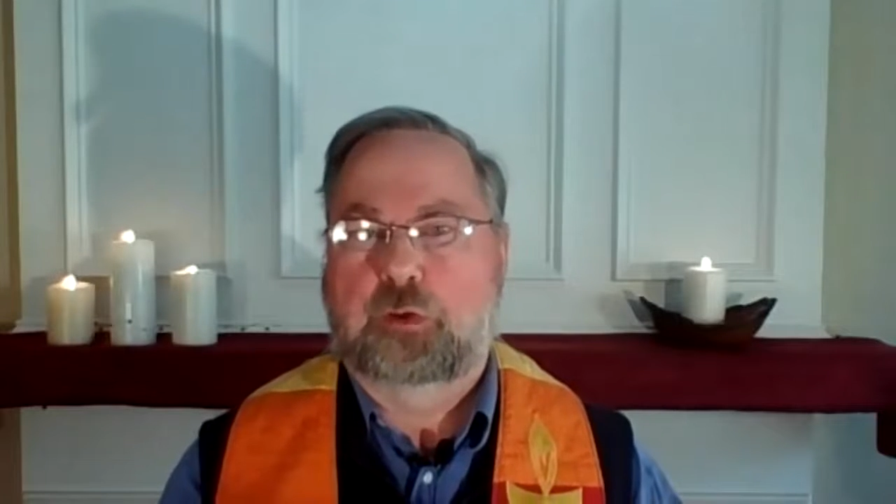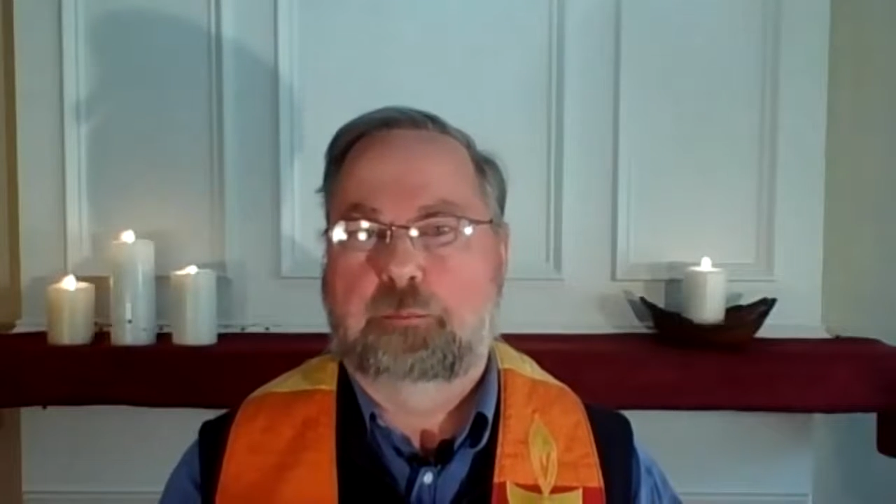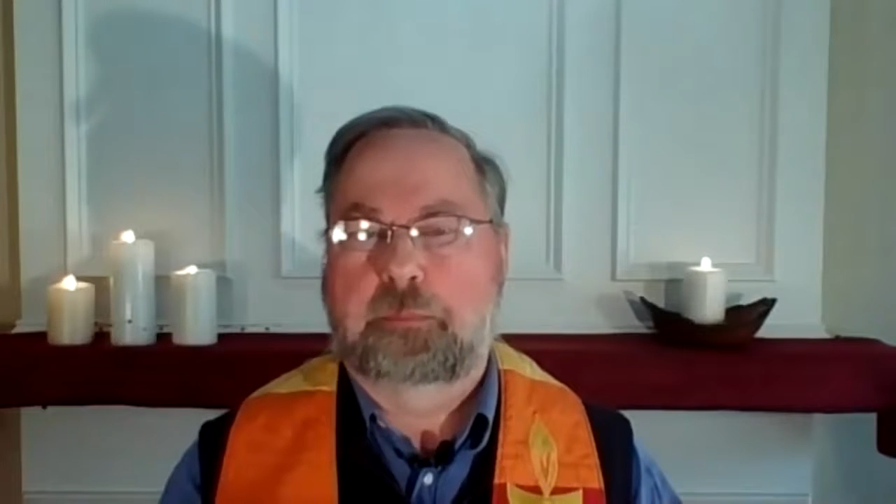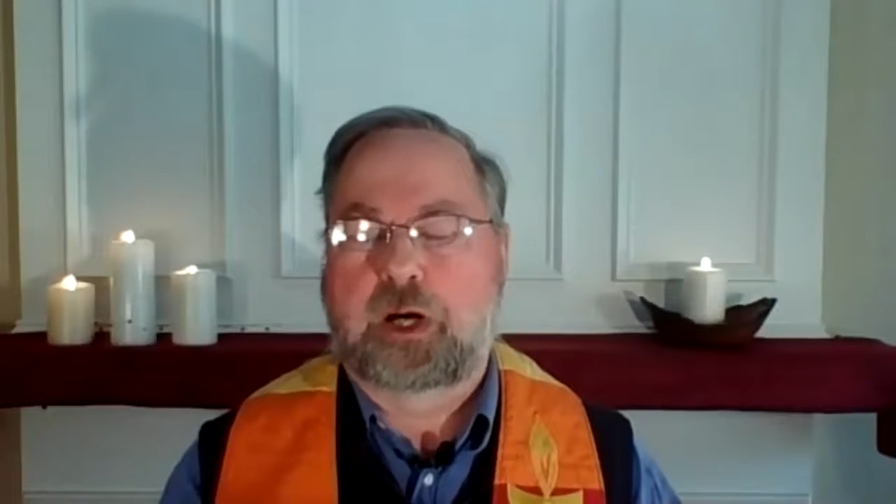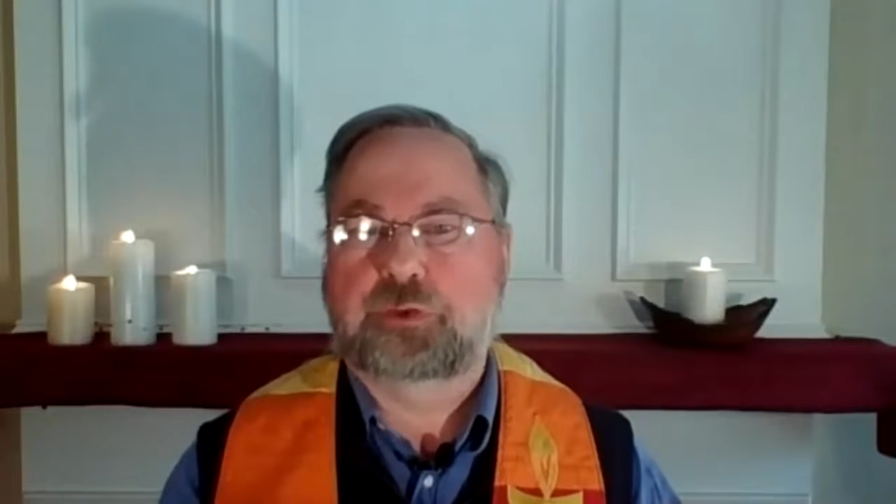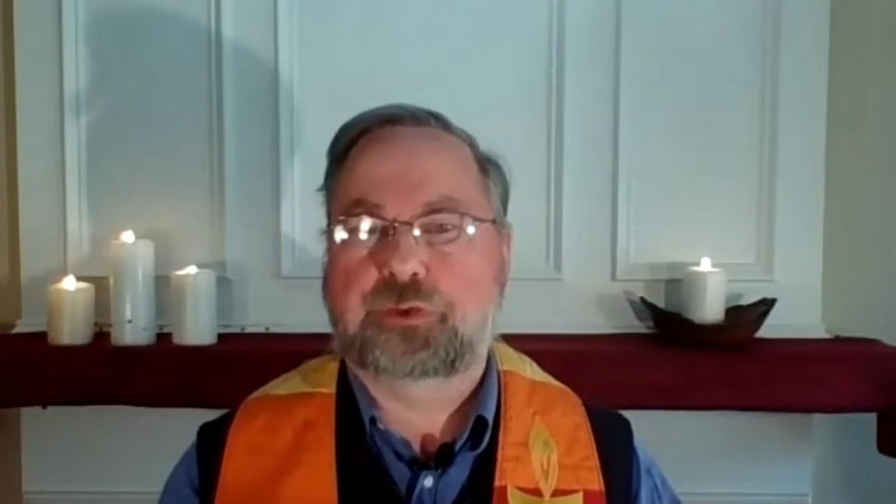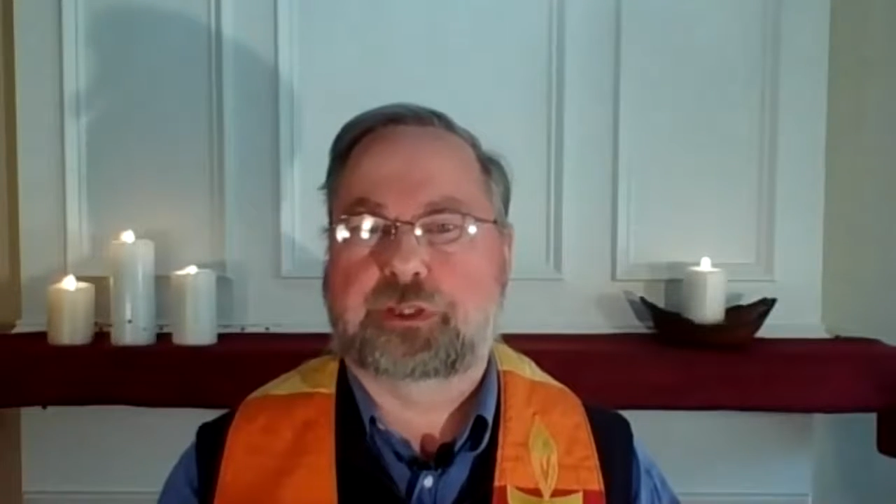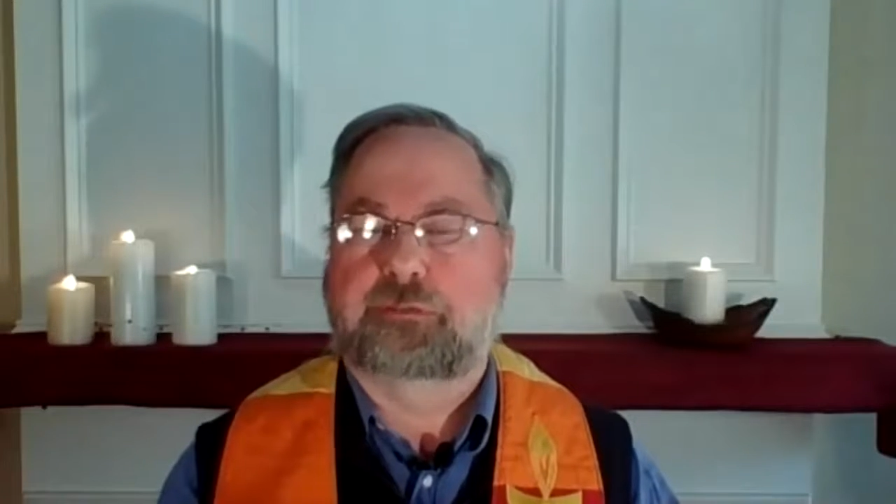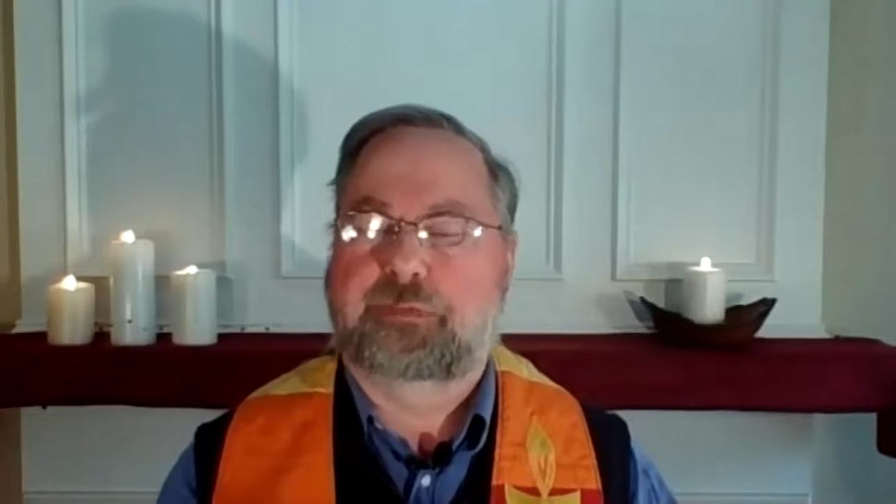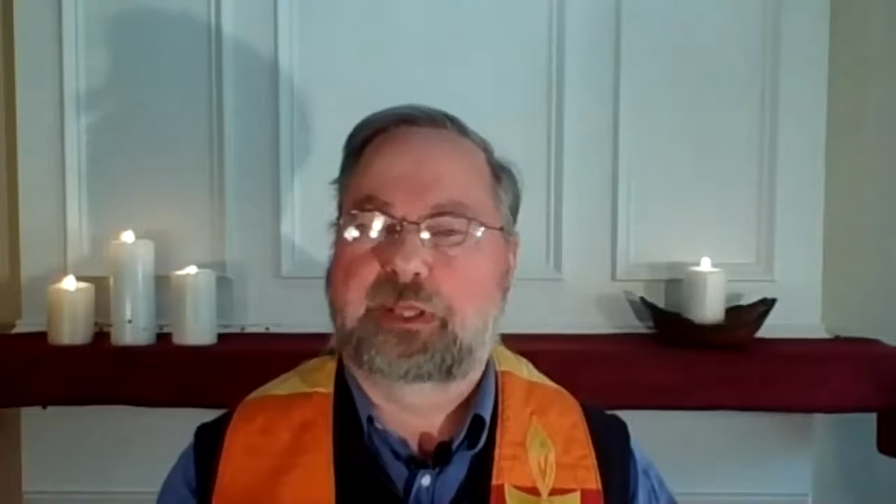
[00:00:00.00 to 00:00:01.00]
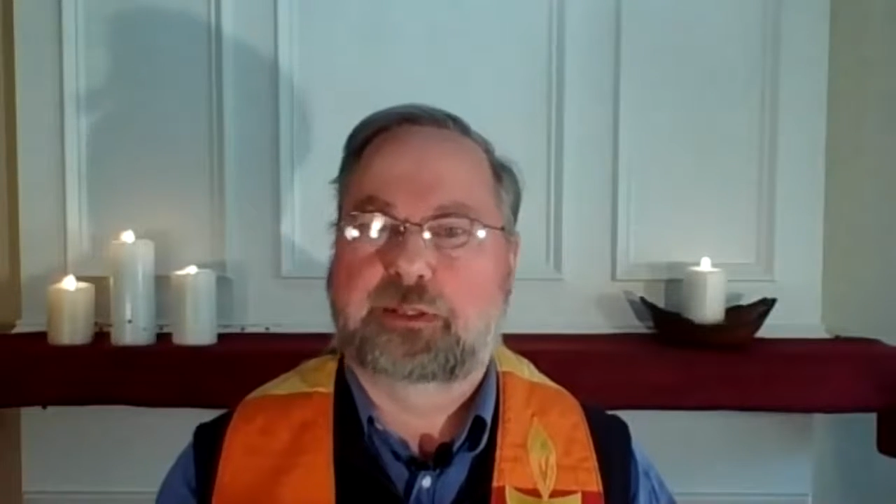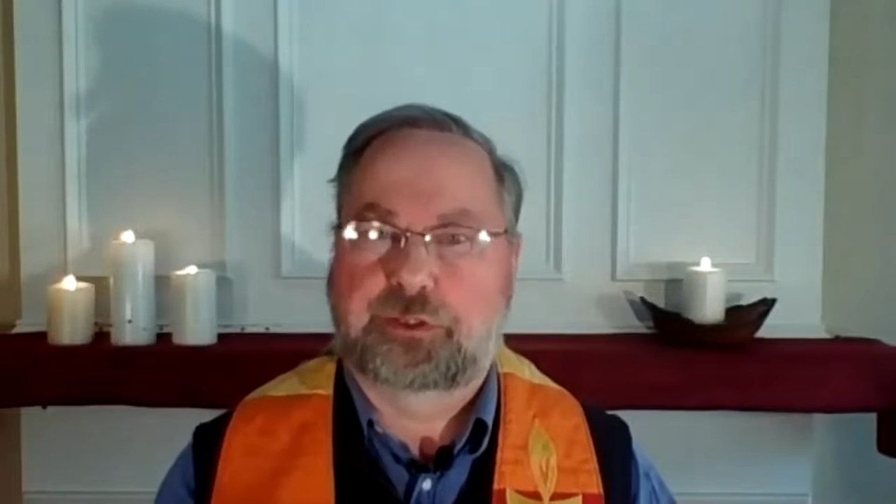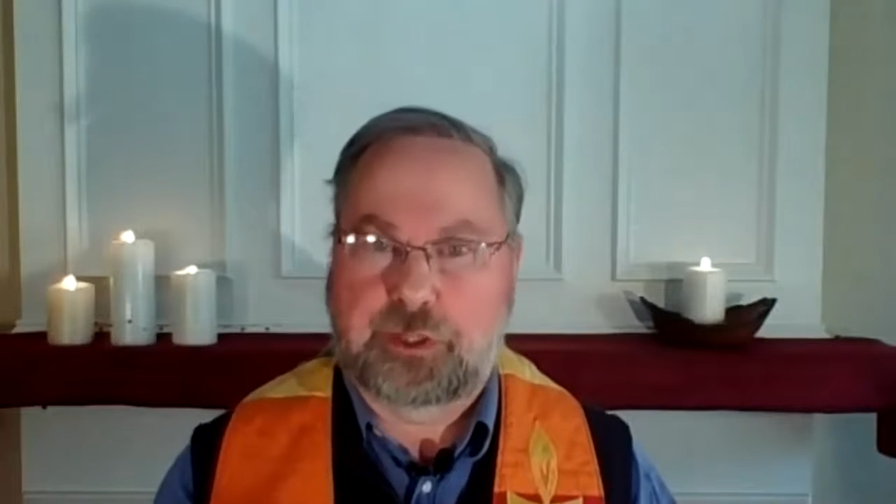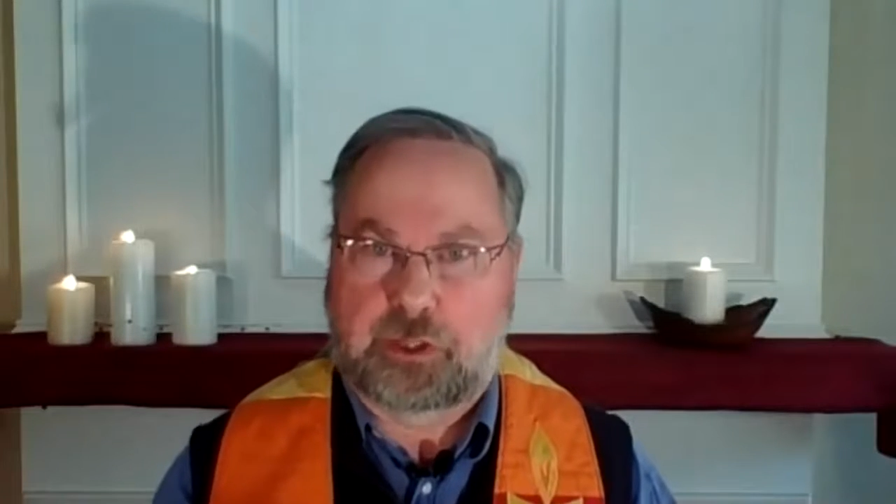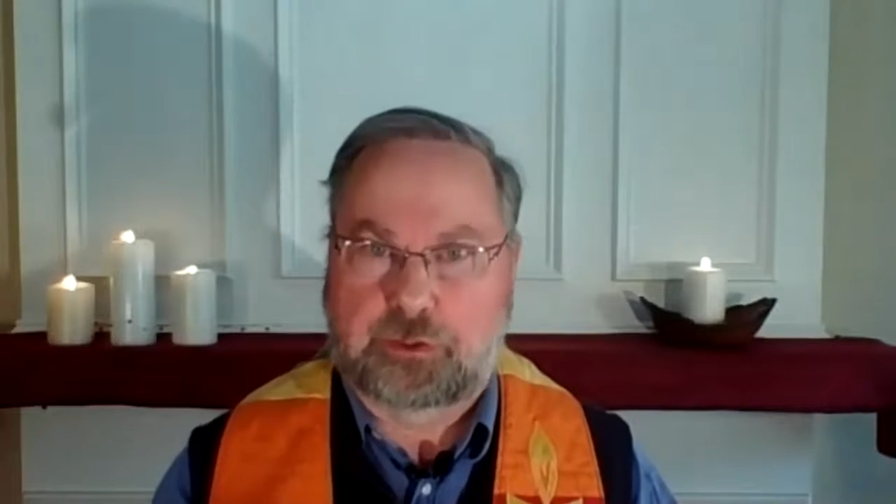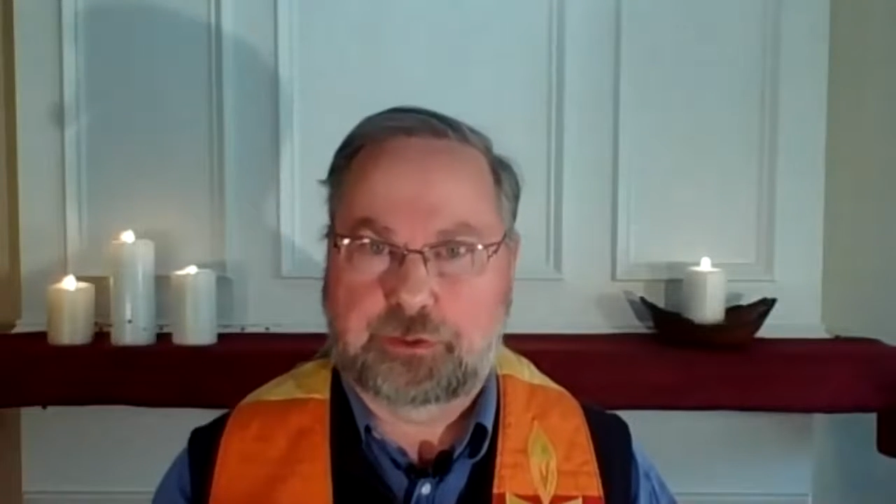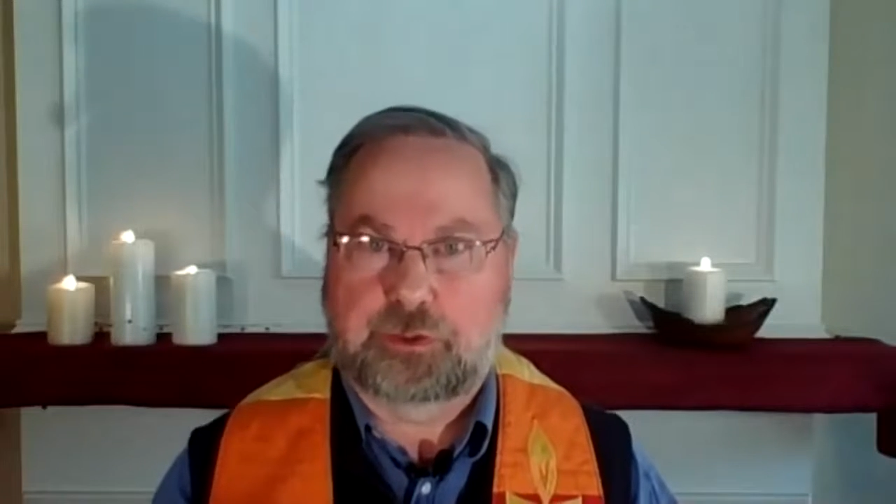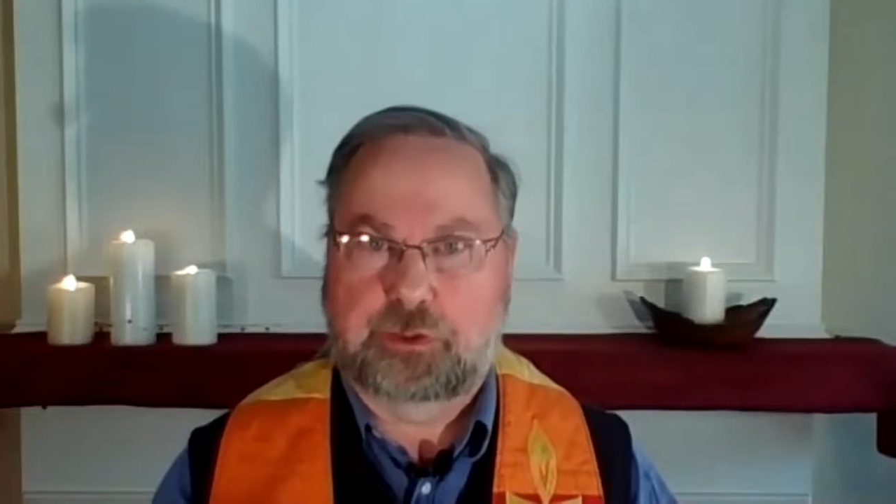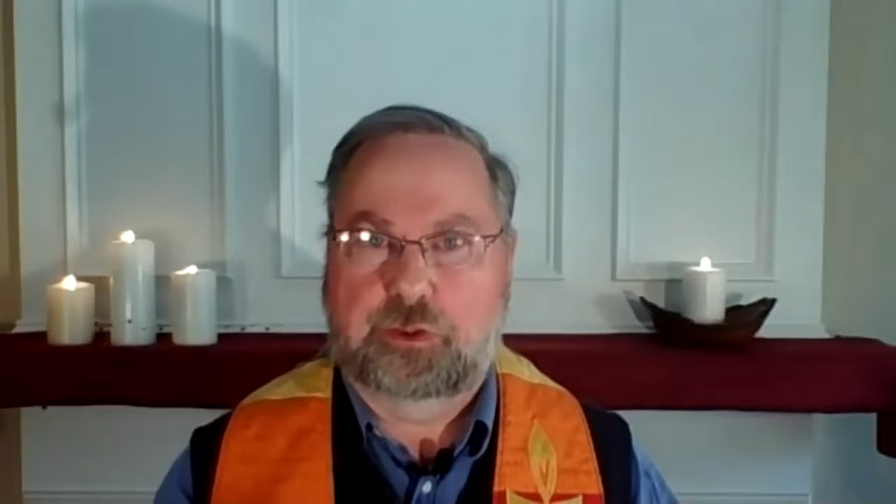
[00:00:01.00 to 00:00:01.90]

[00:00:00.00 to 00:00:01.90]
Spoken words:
Most of the adult